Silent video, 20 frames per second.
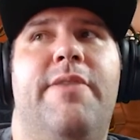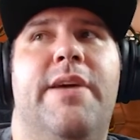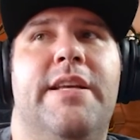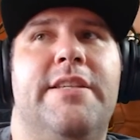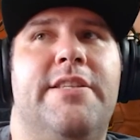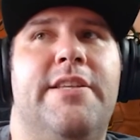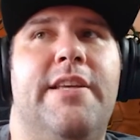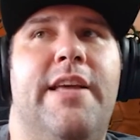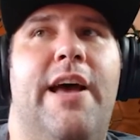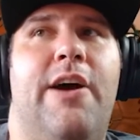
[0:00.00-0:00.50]

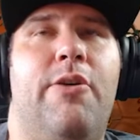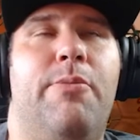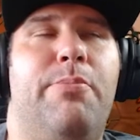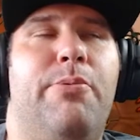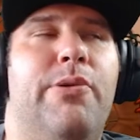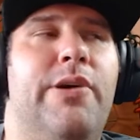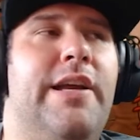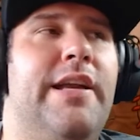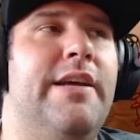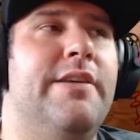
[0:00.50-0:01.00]
His health
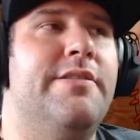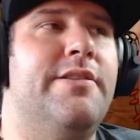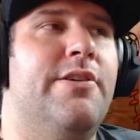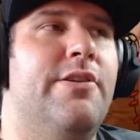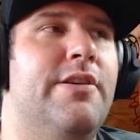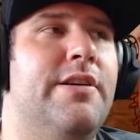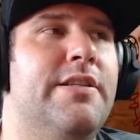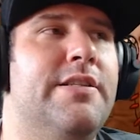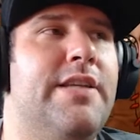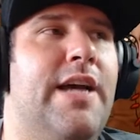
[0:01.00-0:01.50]
points
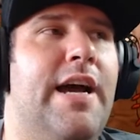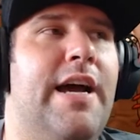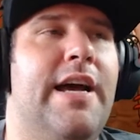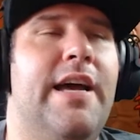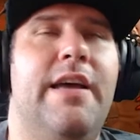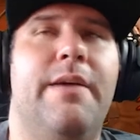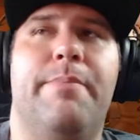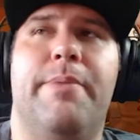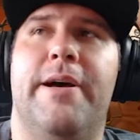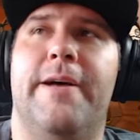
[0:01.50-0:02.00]
aren't as
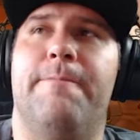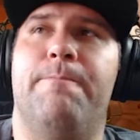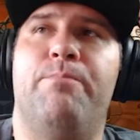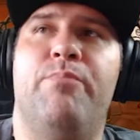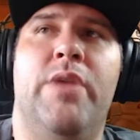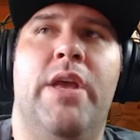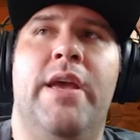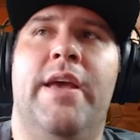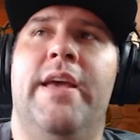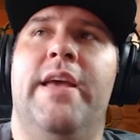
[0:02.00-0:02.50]
high, but
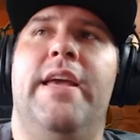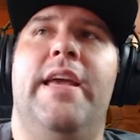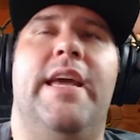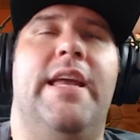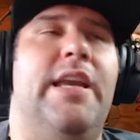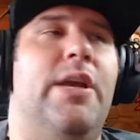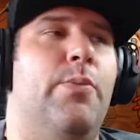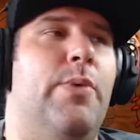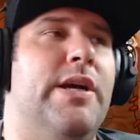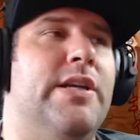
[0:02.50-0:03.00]

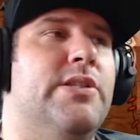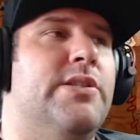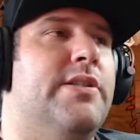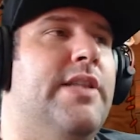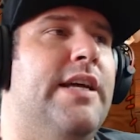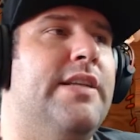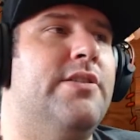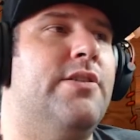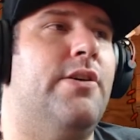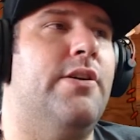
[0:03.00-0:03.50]
anyways,
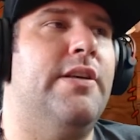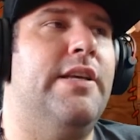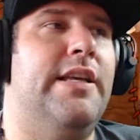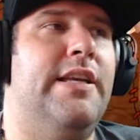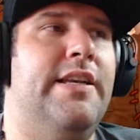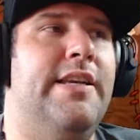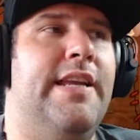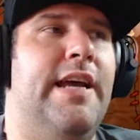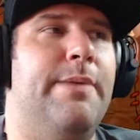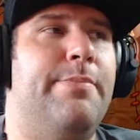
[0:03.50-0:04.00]
that's all
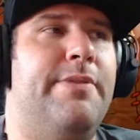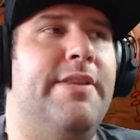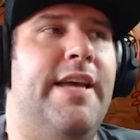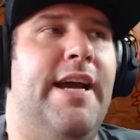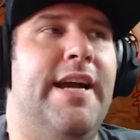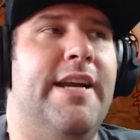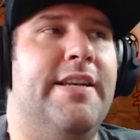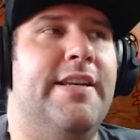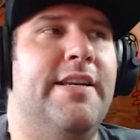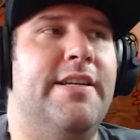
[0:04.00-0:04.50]
in-depth
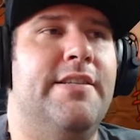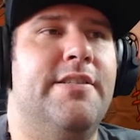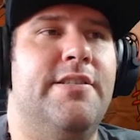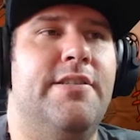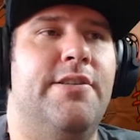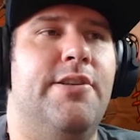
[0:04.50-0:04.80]
tactics.